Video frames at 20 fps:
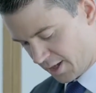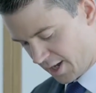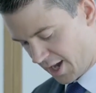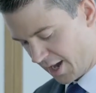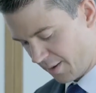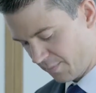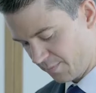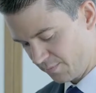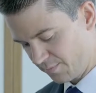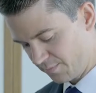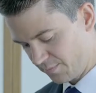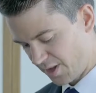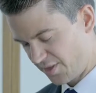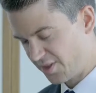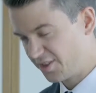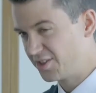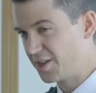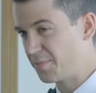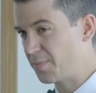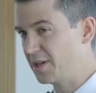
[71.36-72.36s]
I
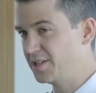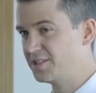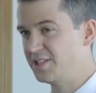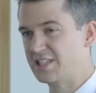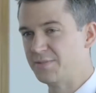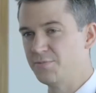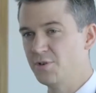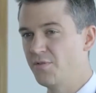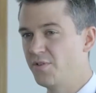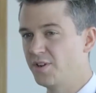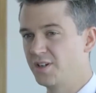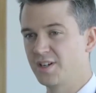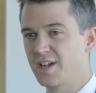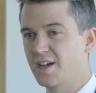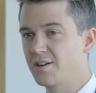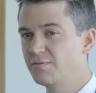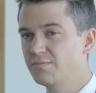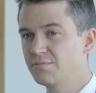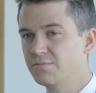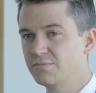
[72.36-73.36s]
think the ability to move in and
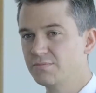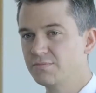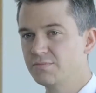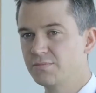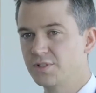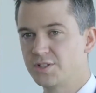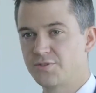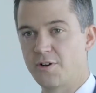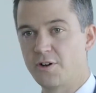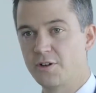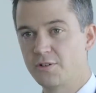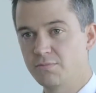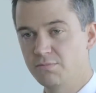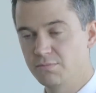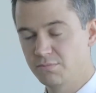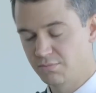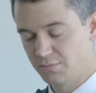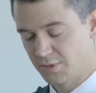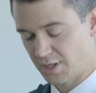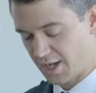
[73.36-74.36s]
out is very
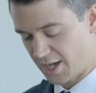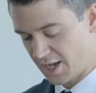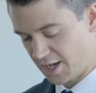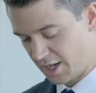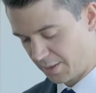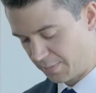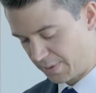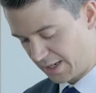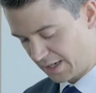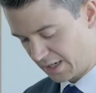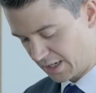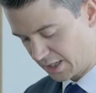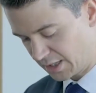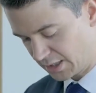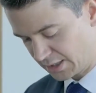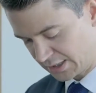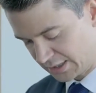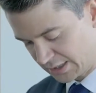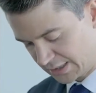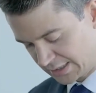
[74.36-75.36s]

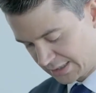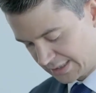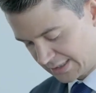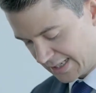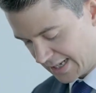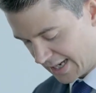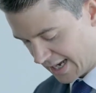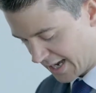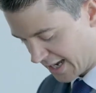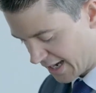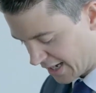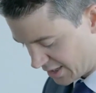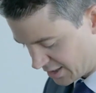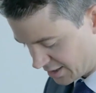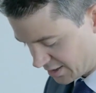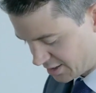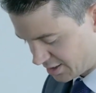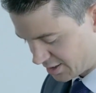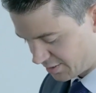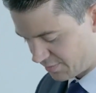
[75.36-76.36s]
appealing,
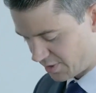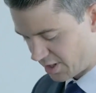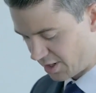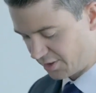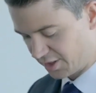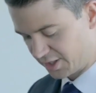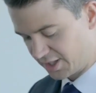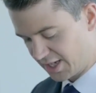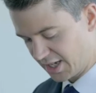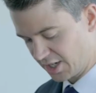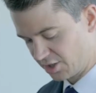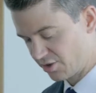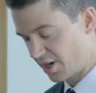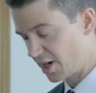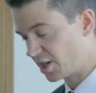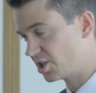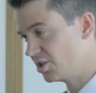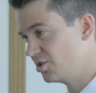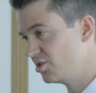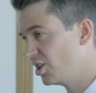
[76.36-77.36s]
and other key
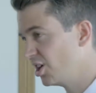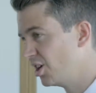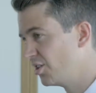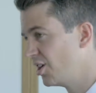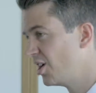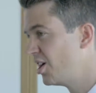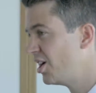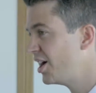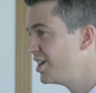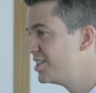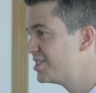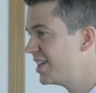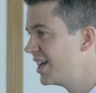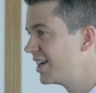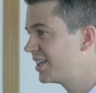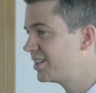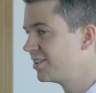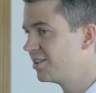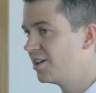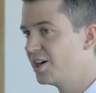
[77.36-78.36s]
attractions are the
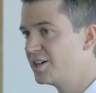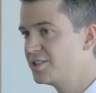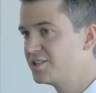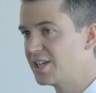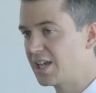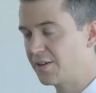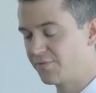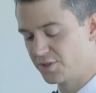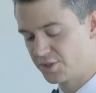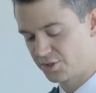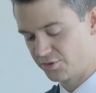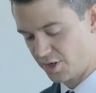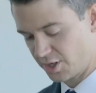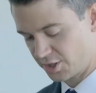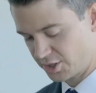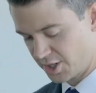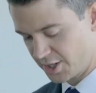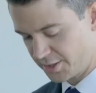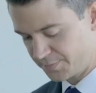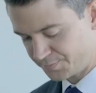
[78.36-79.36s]
high-tech IT
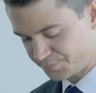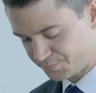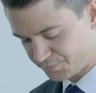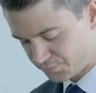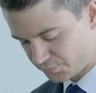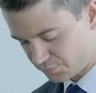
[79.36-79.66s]
infrastructure,